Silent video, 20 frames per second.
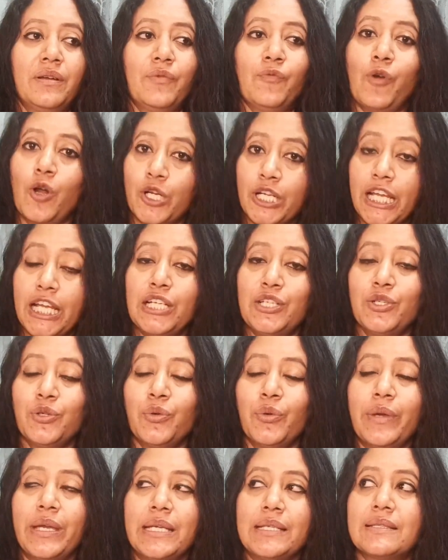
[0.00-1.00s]
What I
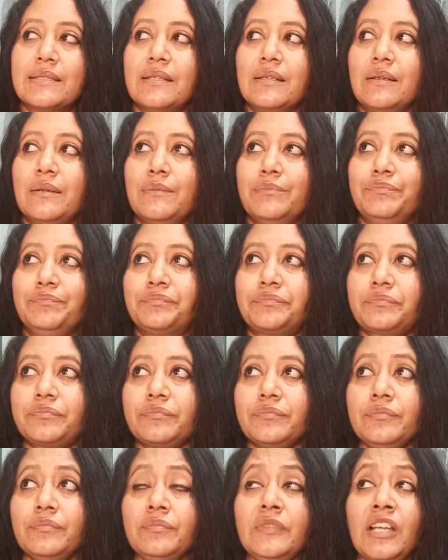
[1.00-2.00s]
do is,
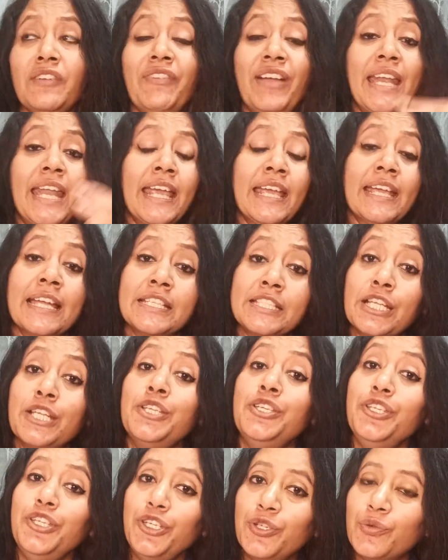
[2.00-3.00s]
when I get a
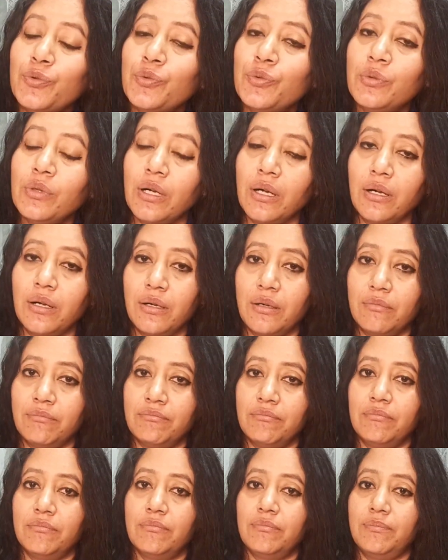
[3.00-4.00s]
new
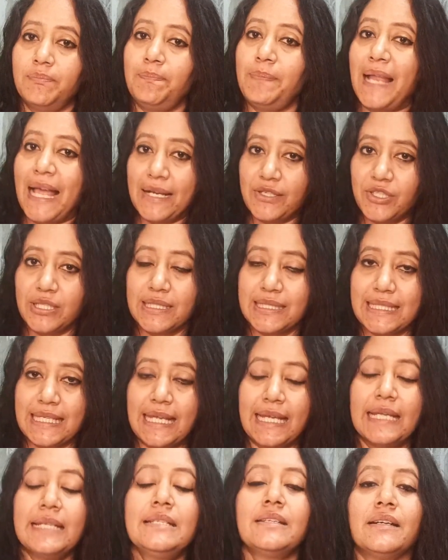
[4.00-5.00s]
platter
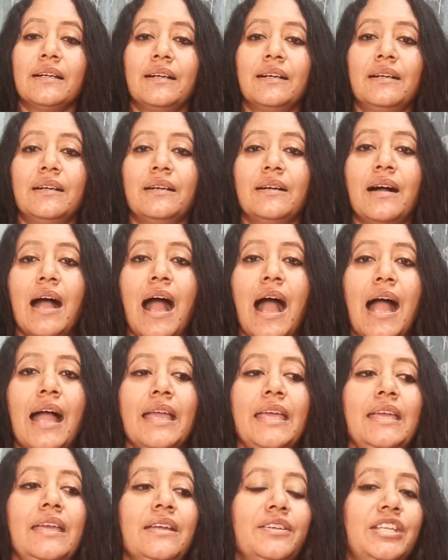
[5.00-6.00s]
set,
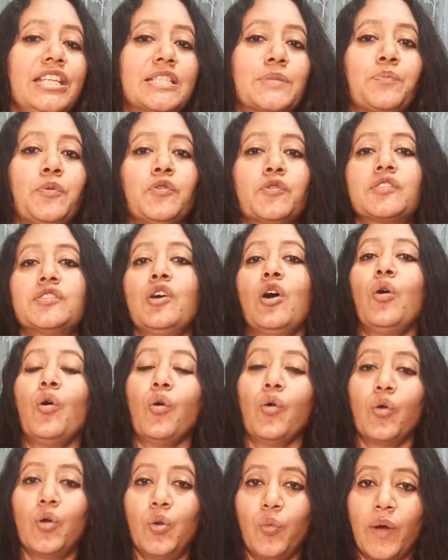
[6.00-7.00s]
I dispose the
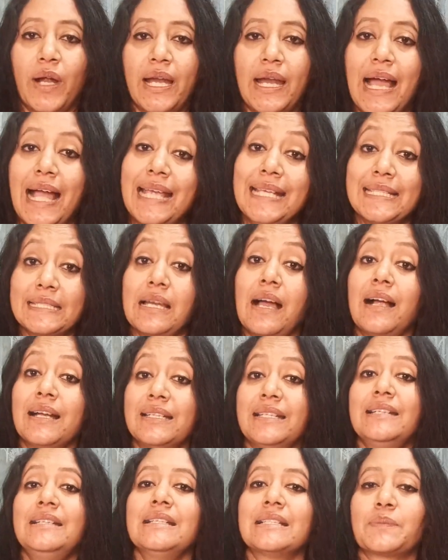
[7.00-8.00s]
old one. I
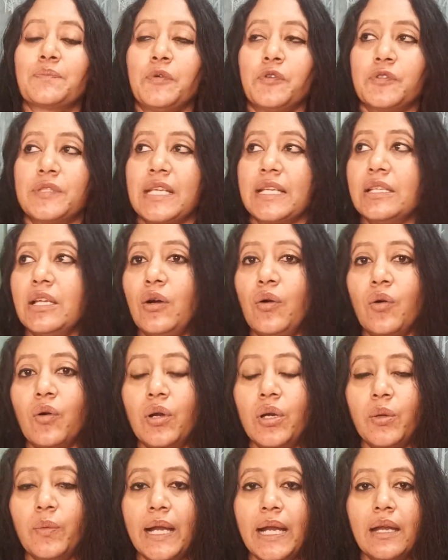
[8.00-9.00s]
started disposing the
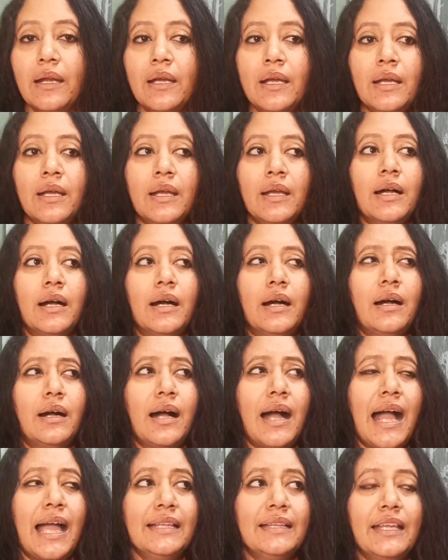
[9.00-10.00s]
old one.
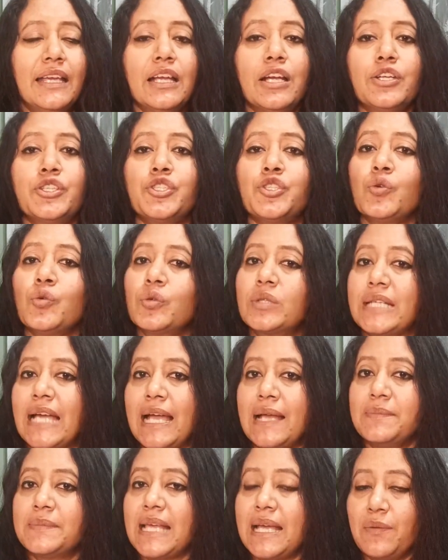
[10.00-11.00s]
I think 2
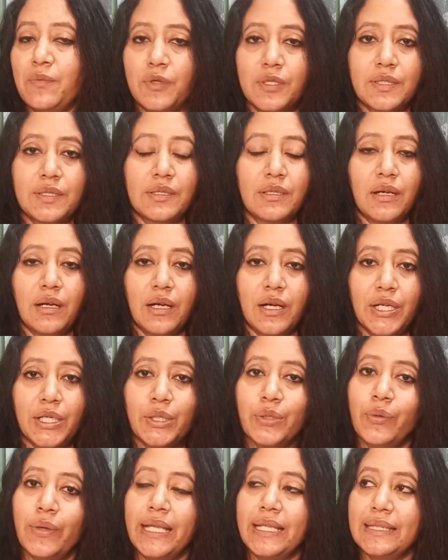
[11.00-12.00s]
times I was
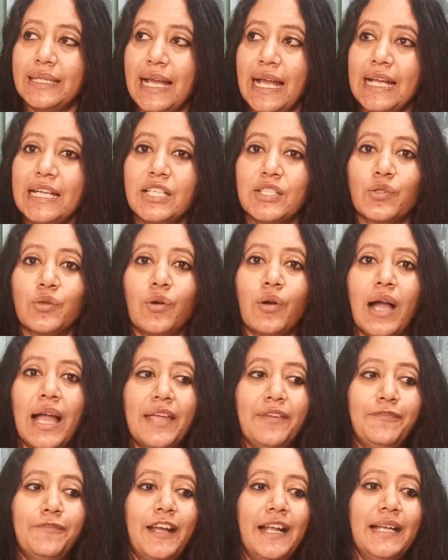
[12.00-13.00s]
doing that, so
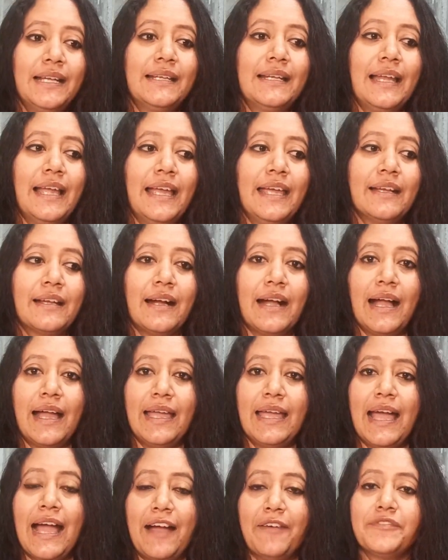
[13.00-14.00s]
I felt like
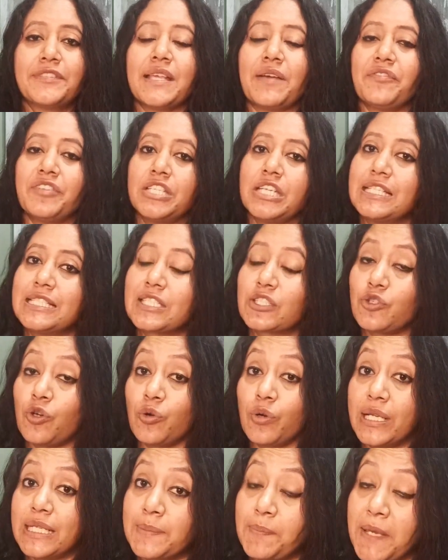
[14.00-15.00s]
I have sufficient
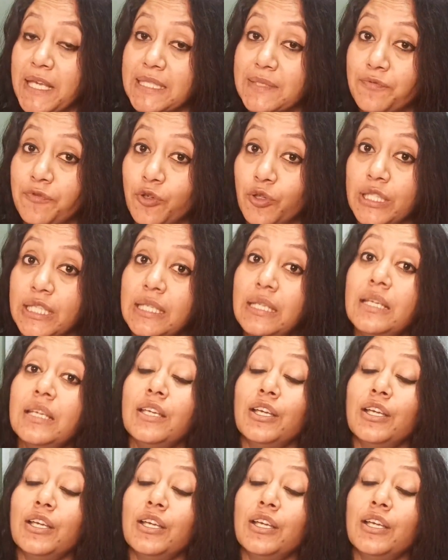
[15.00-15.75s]
storage space for the